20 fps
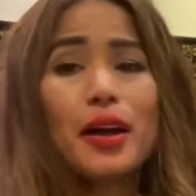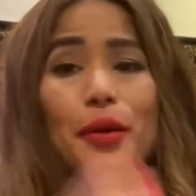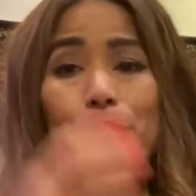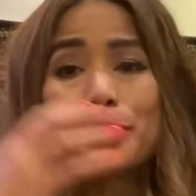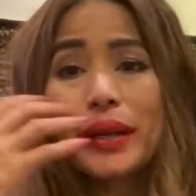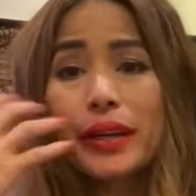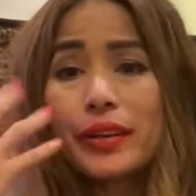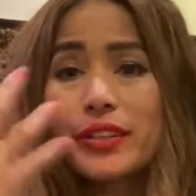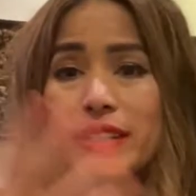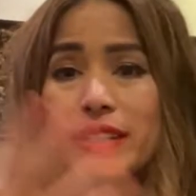
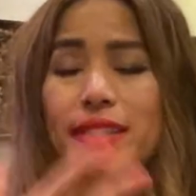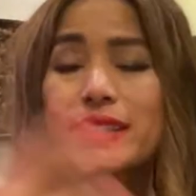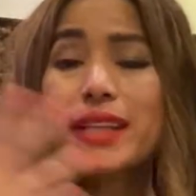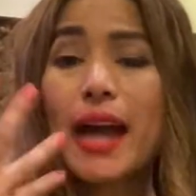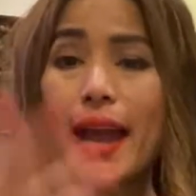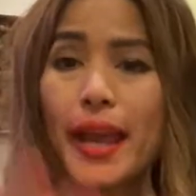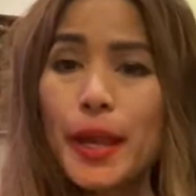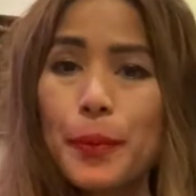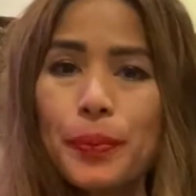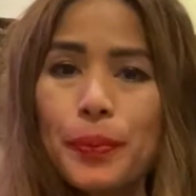Because
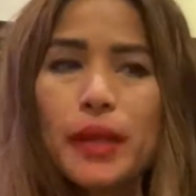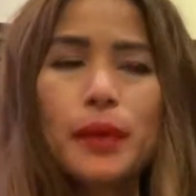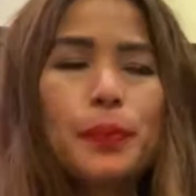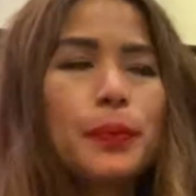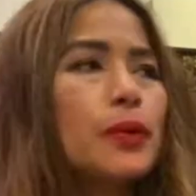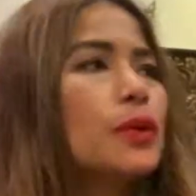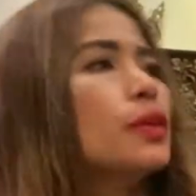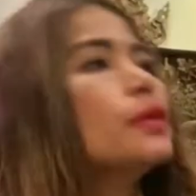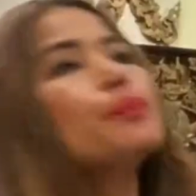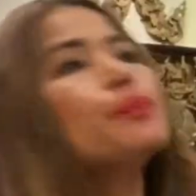Thai
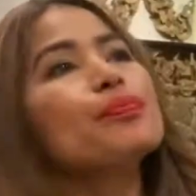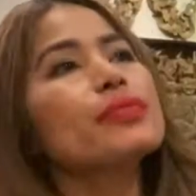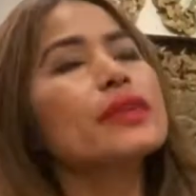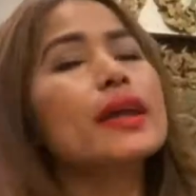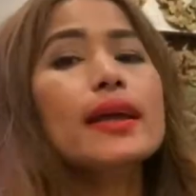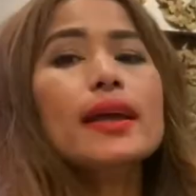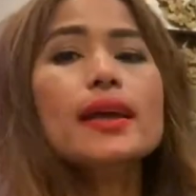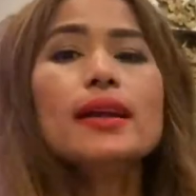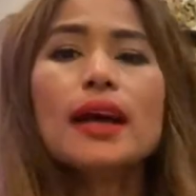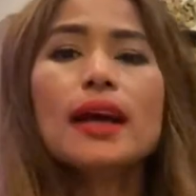people, they
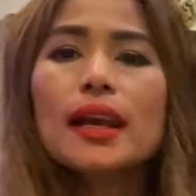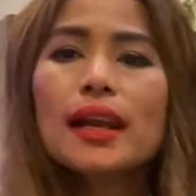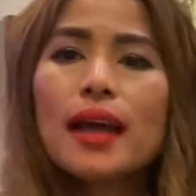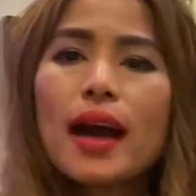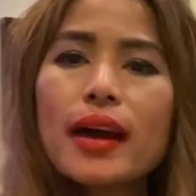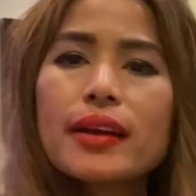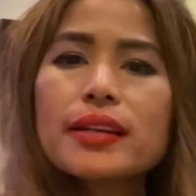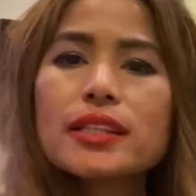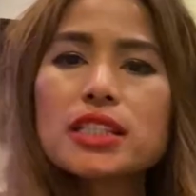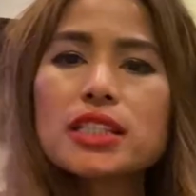eat a
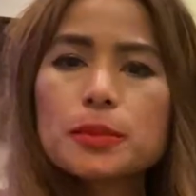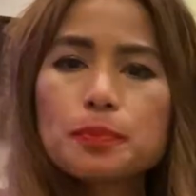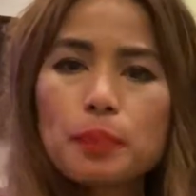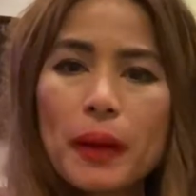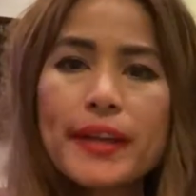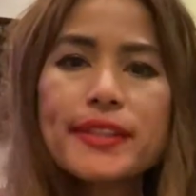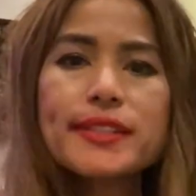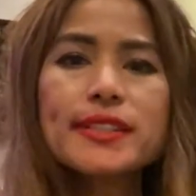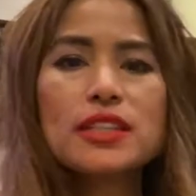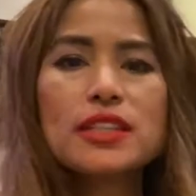lot of
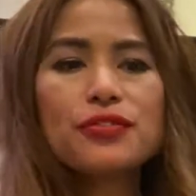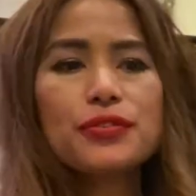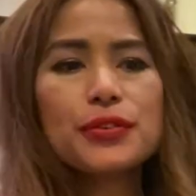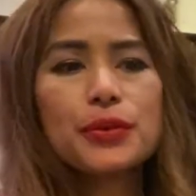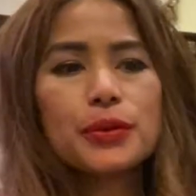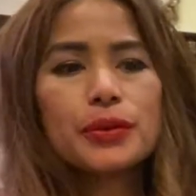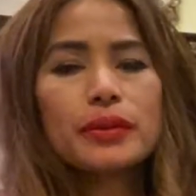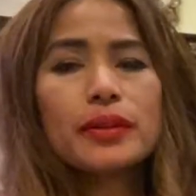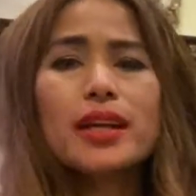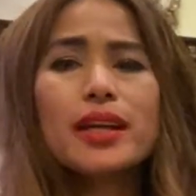spicy
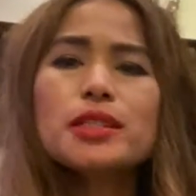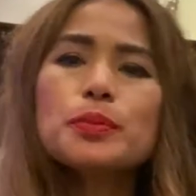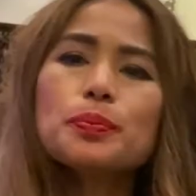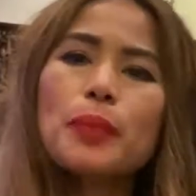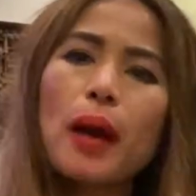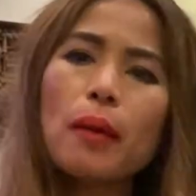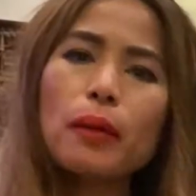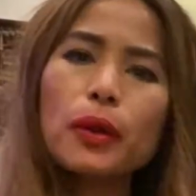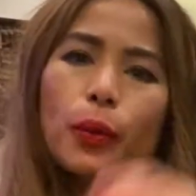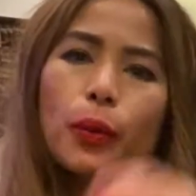food. That's
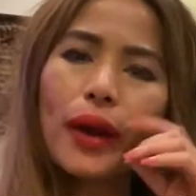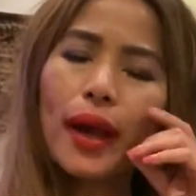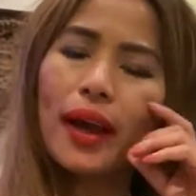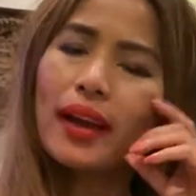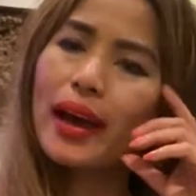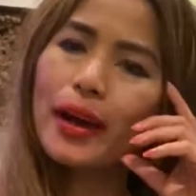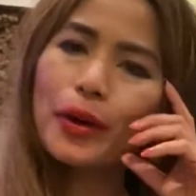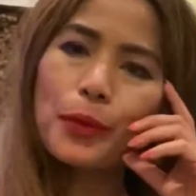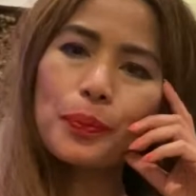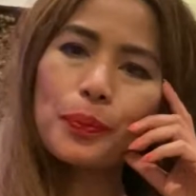probably why a
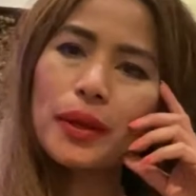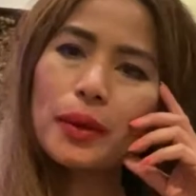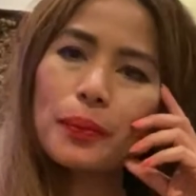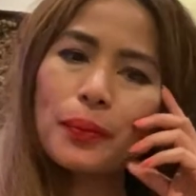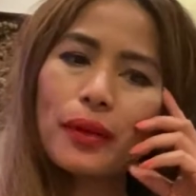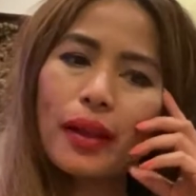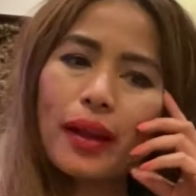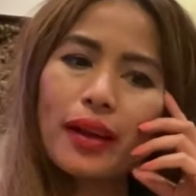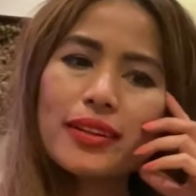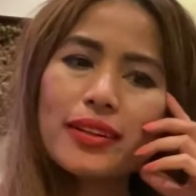lot of
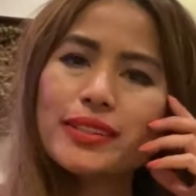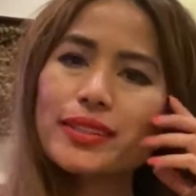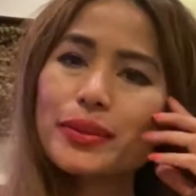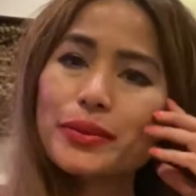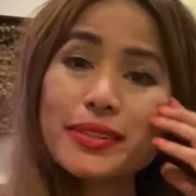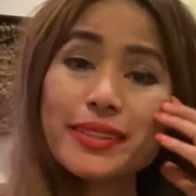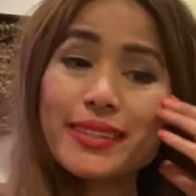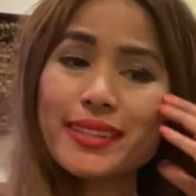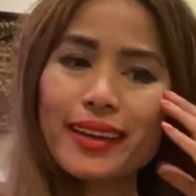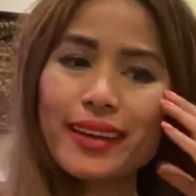people are so
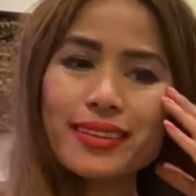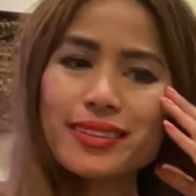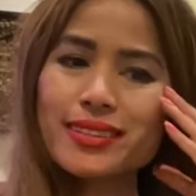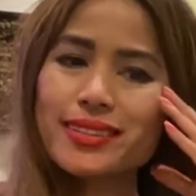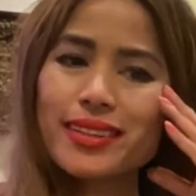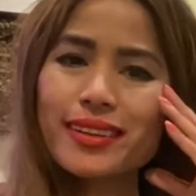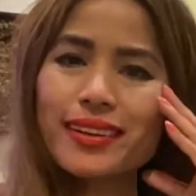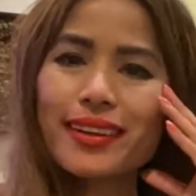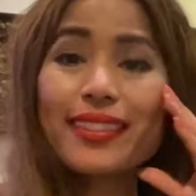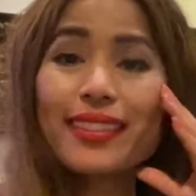
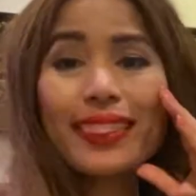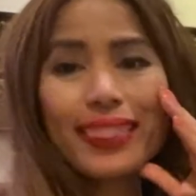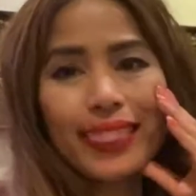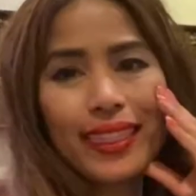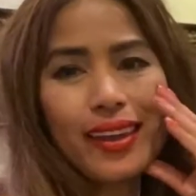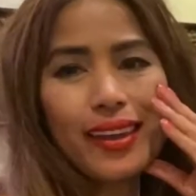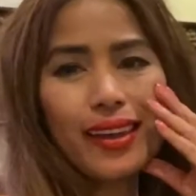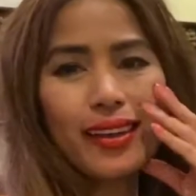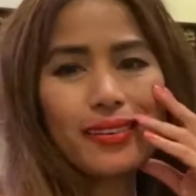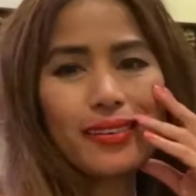sexy and
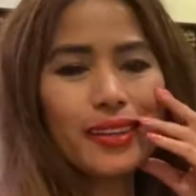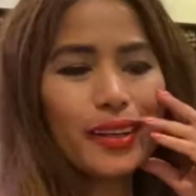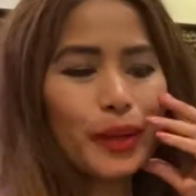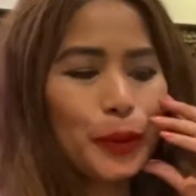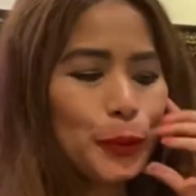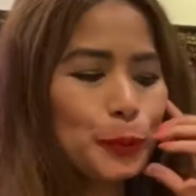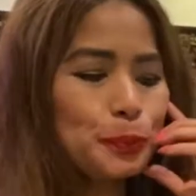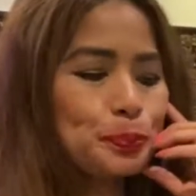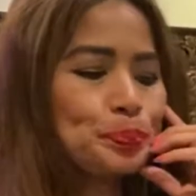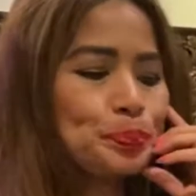thin, you
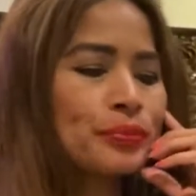know?